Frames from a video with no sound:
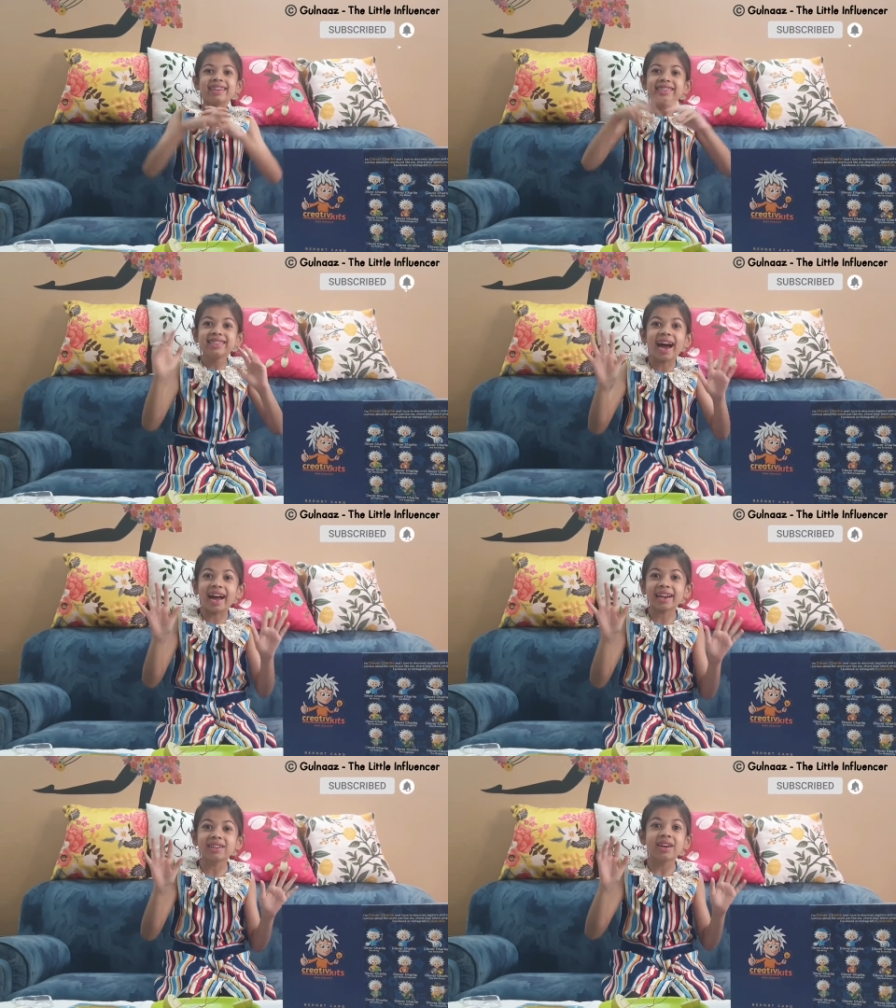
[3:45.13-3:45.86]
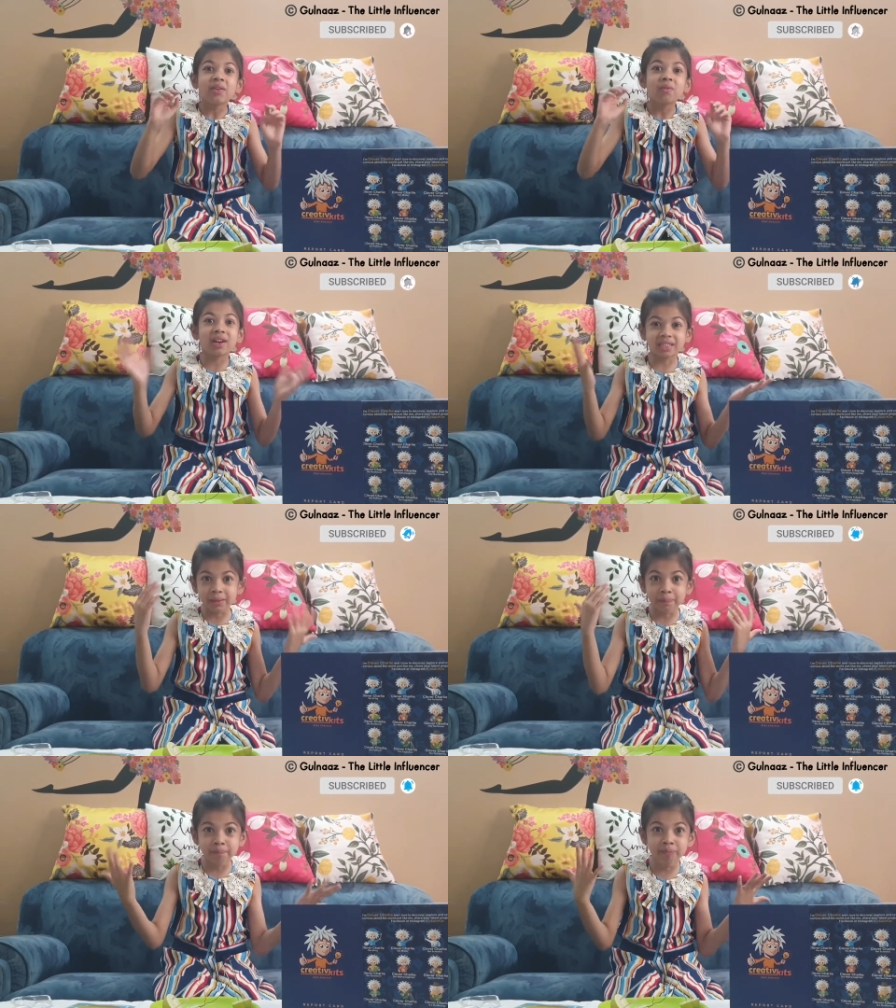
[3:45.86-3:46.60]
That was the
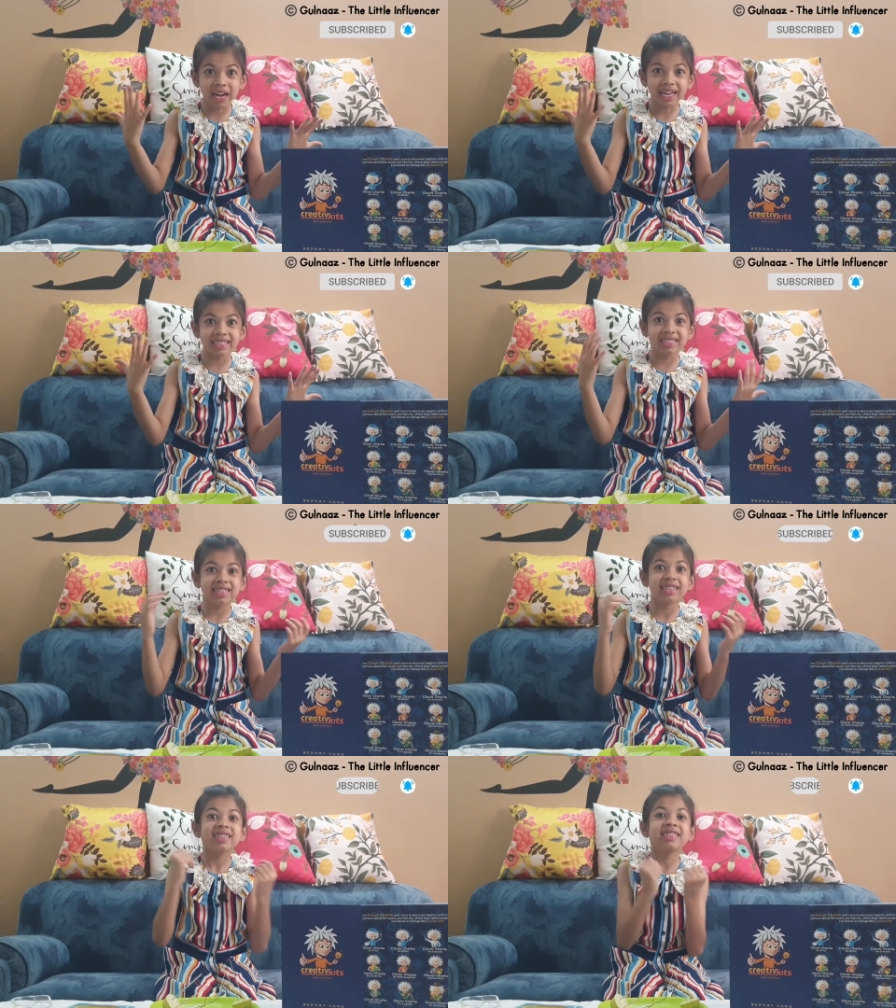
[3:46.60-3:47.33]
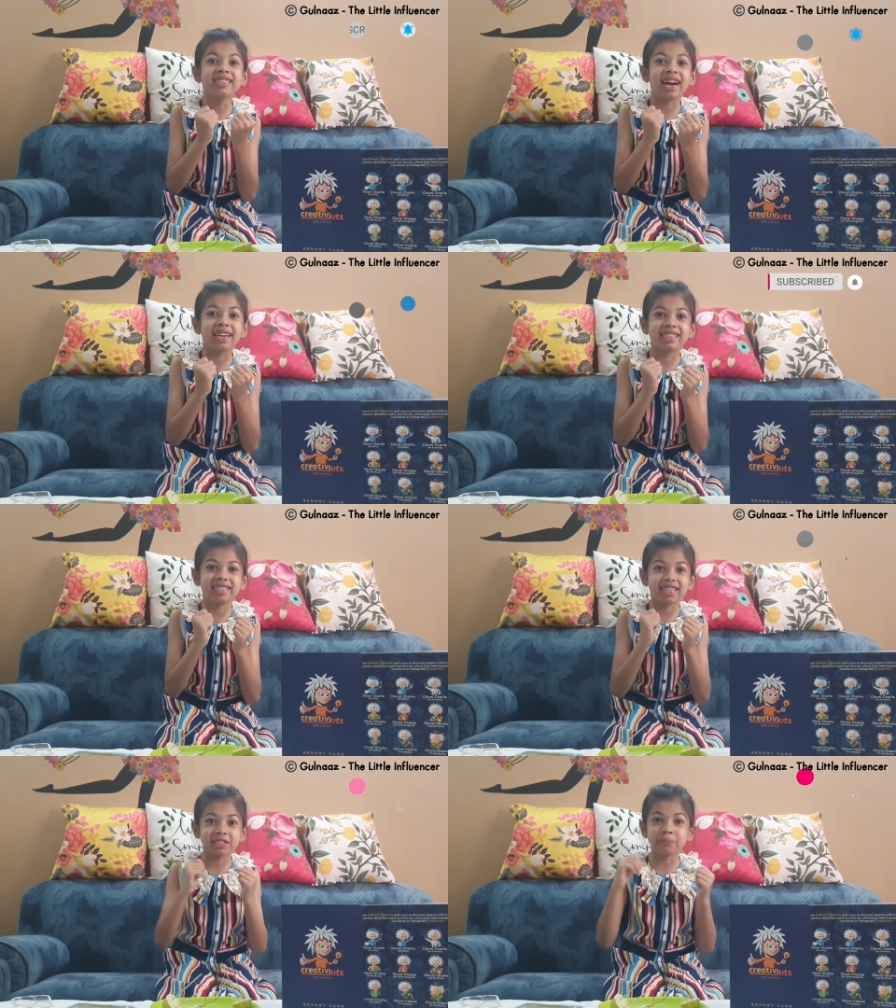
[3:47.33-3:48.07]
best science
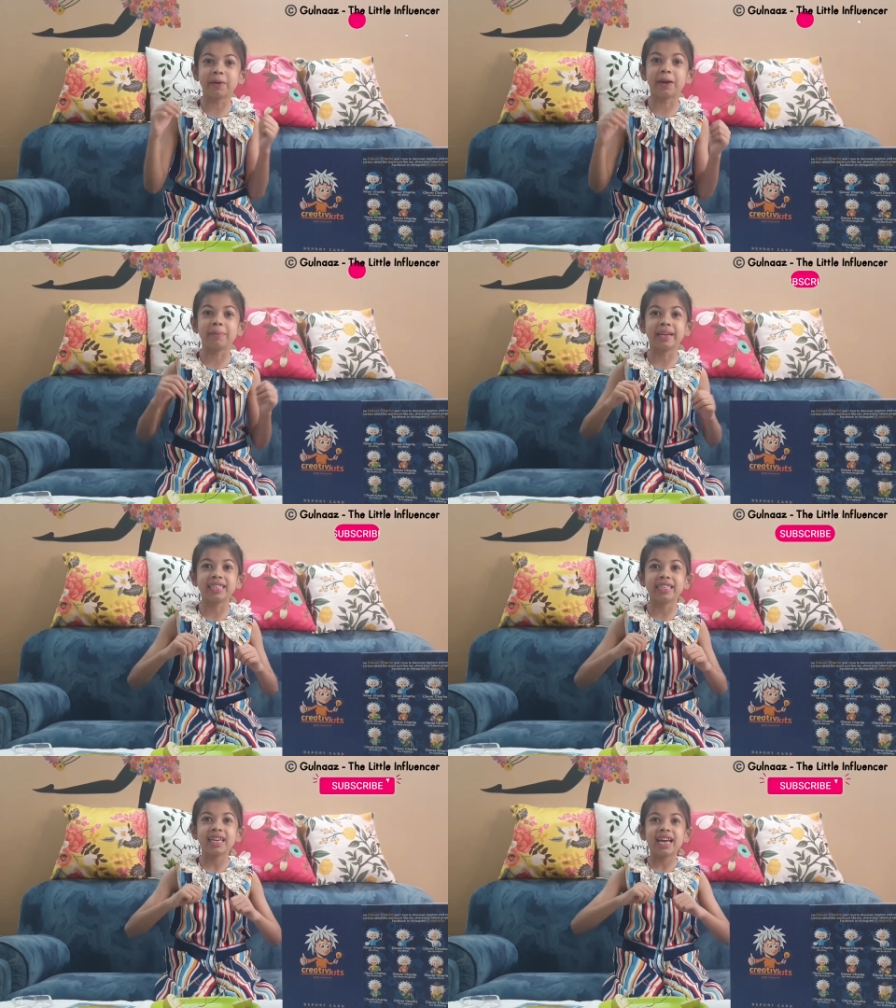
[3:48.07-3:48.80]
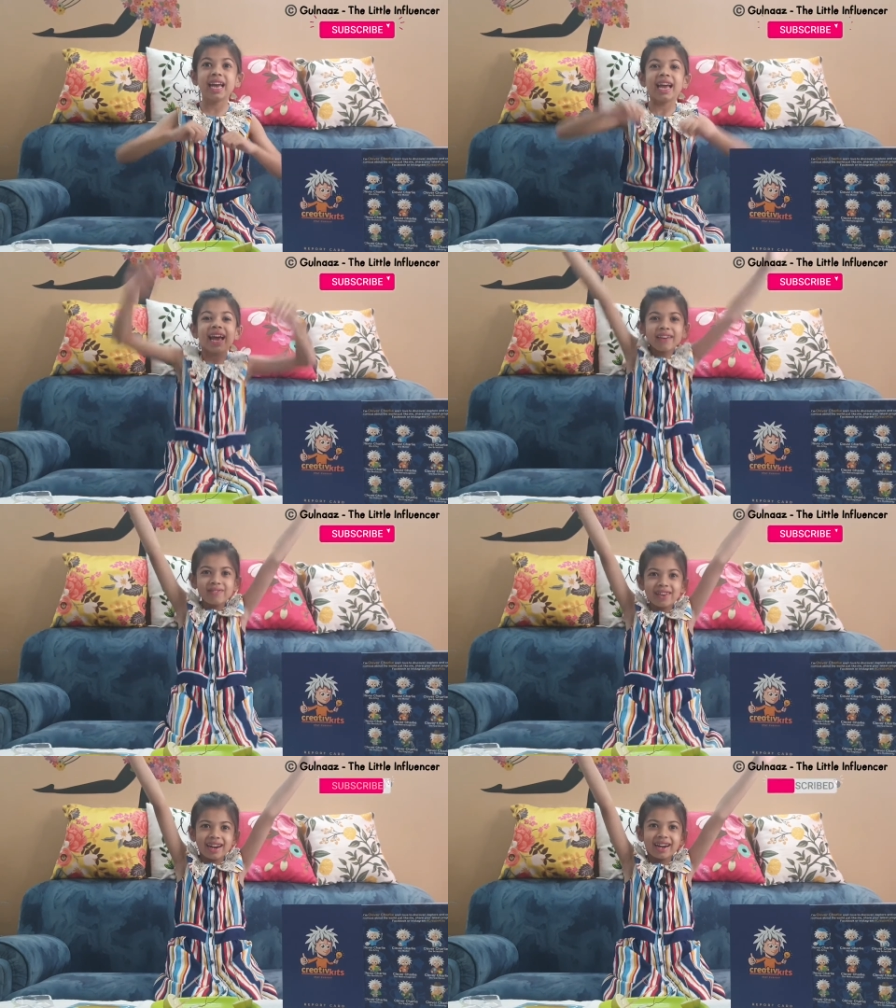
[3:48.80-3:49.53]
experiment
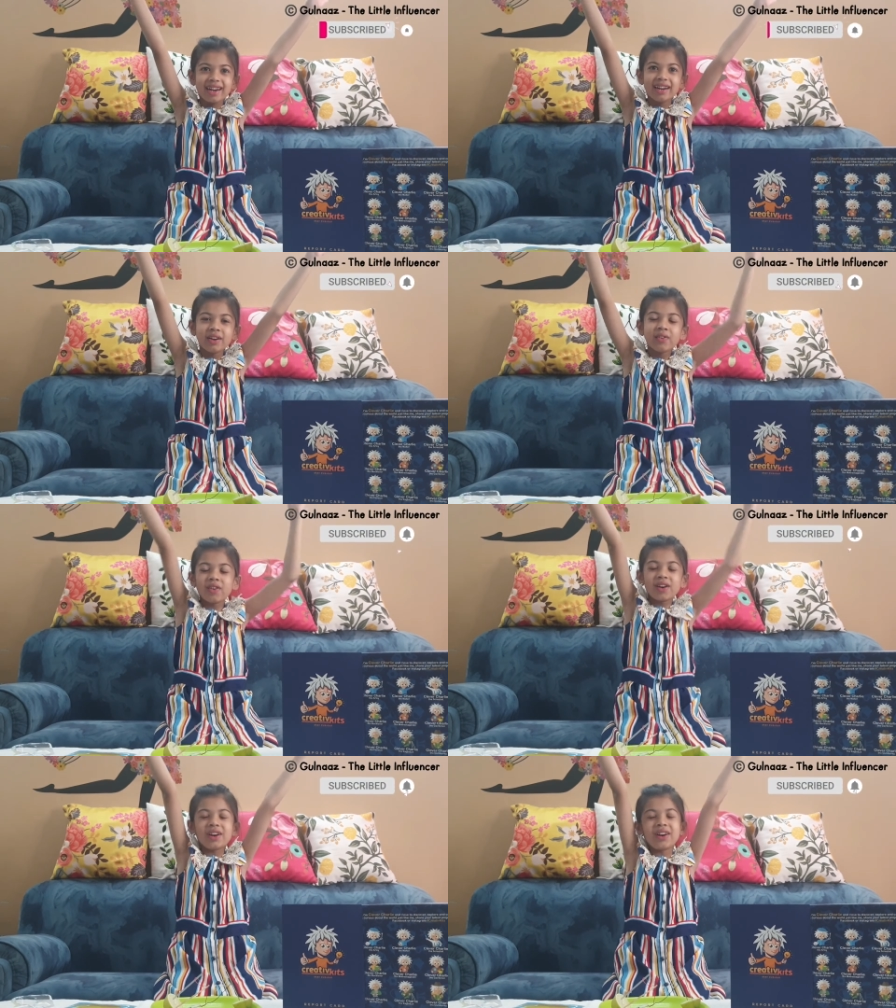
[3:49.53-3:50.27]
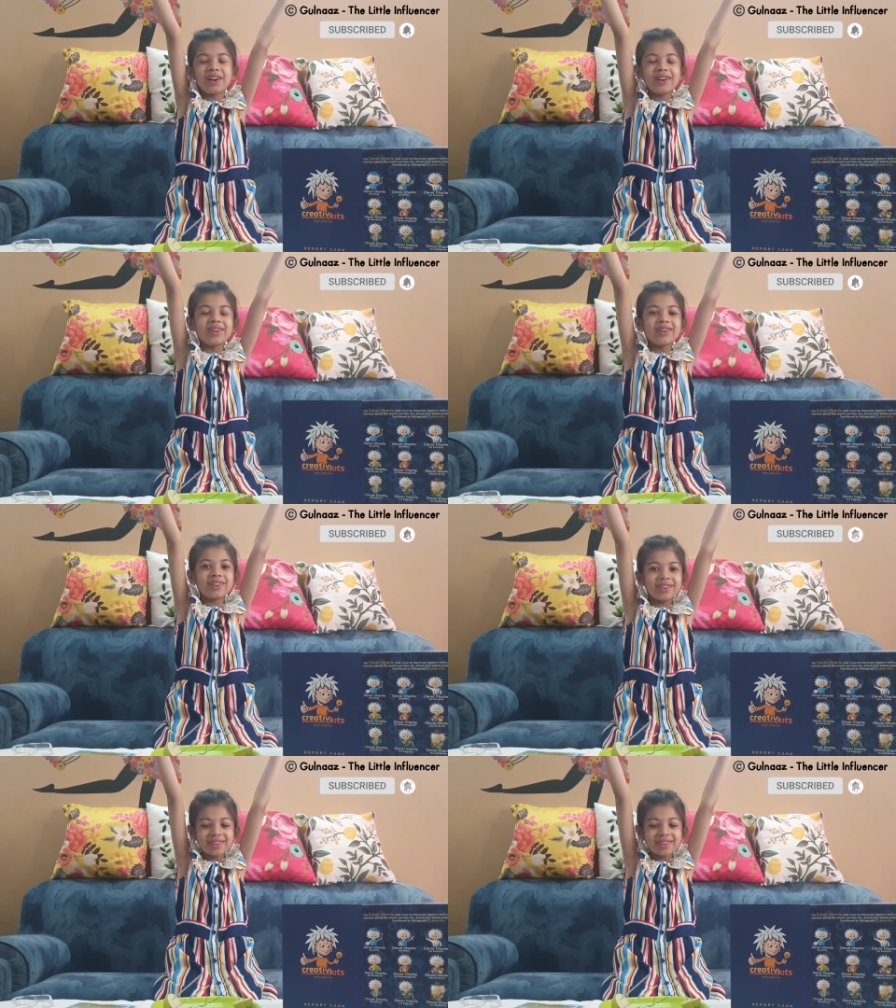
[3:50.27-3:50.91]
ever. Woohoo!